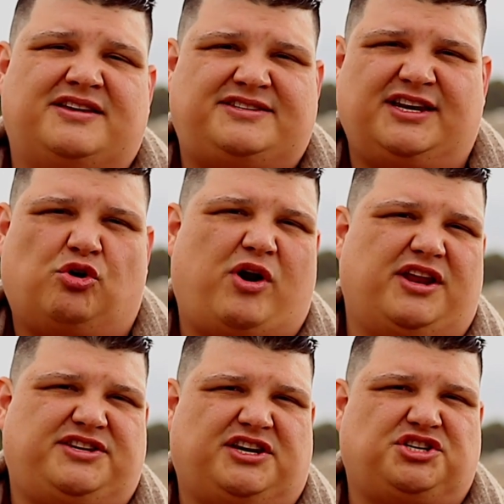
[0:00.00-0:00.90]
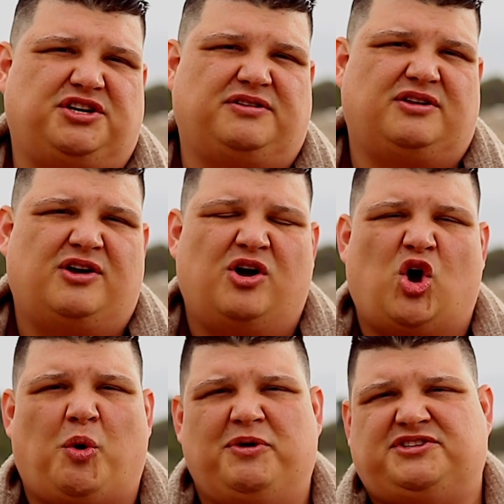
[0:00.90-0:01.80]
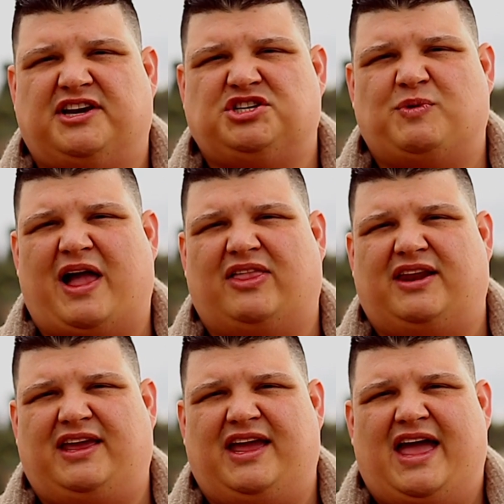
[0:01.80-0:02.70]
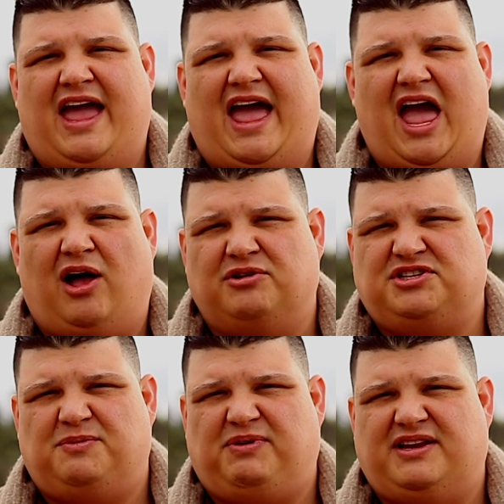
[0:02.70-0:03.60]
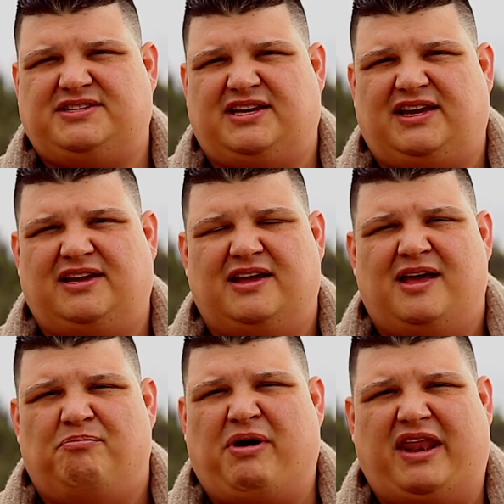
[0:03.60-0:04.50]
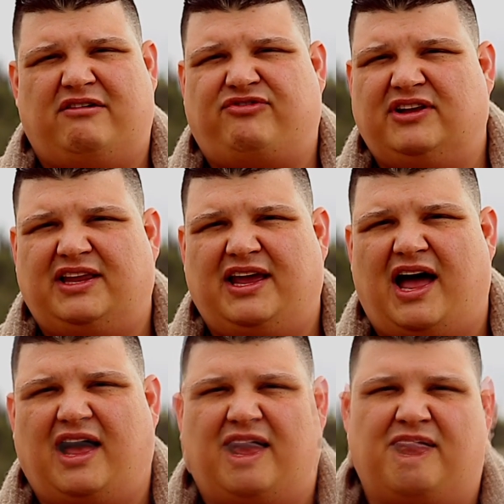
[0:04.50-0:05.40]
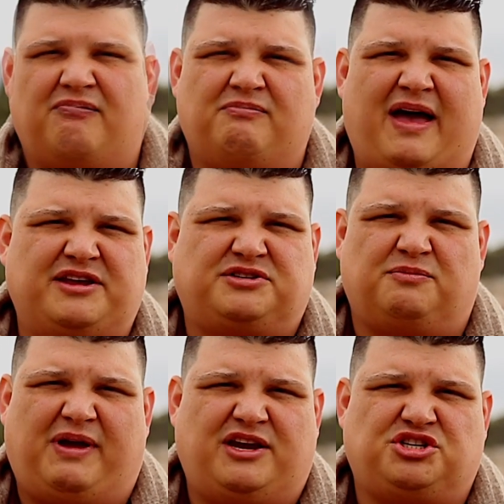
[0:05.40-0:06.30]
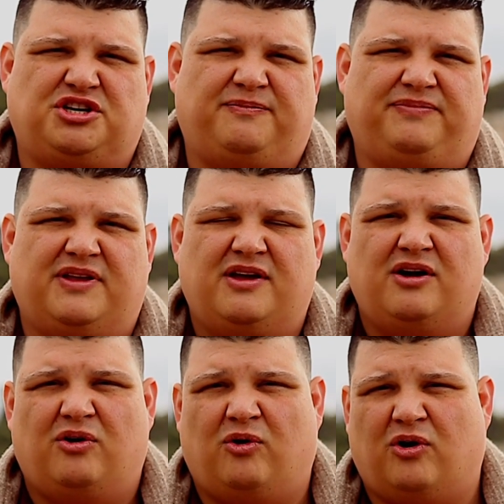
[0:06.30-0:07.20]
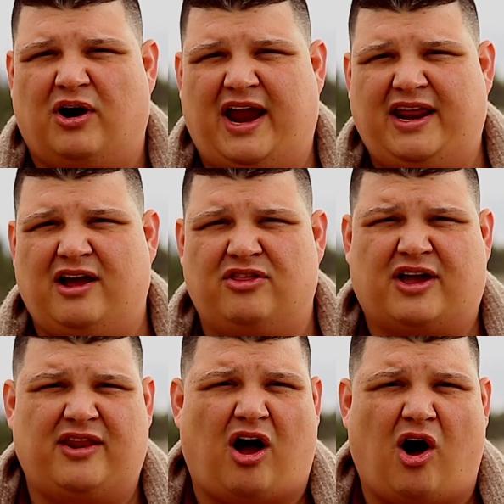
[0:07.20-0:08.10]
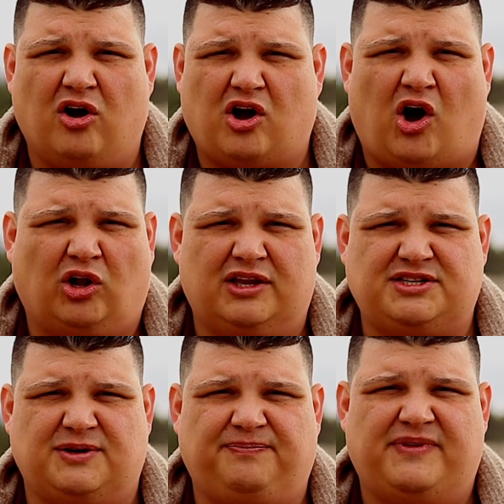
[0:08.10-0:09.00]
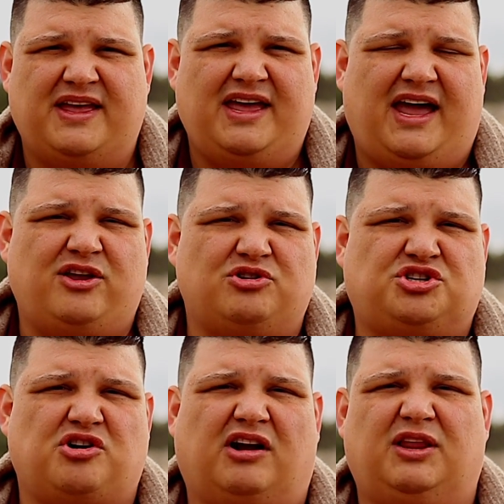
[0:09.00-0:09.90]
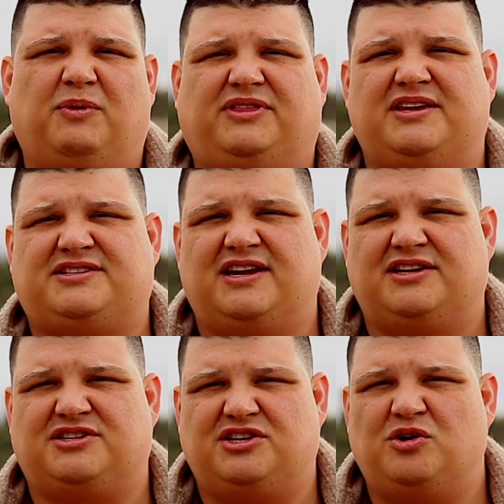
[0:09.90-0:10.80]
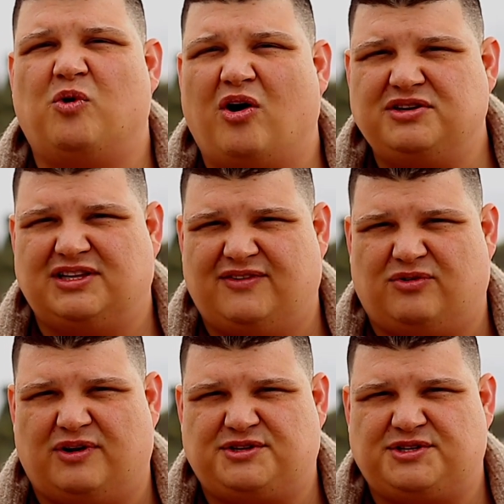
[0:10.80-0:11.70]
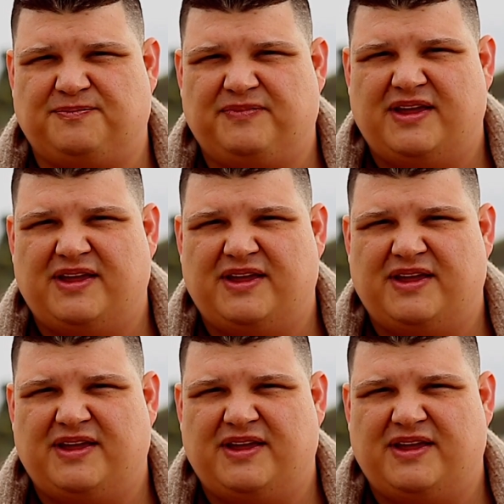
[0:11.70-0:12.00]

cigarette addiction, homosexuality, LGBT, pedophilia, masturbation, or any other kind of alcoholism, and you're struggling with these things and you want deliverance,